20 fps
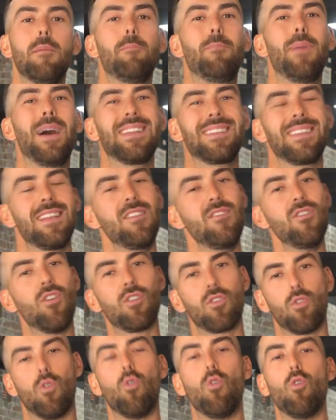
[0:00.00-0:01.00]
but
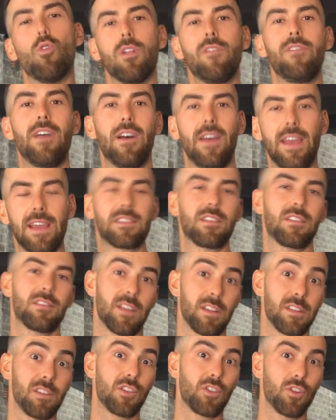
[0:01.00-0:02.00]
not all of our
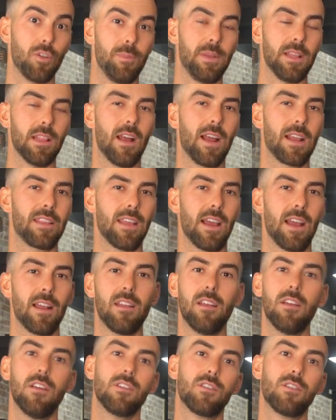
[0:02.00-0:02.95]
exercises should be like that.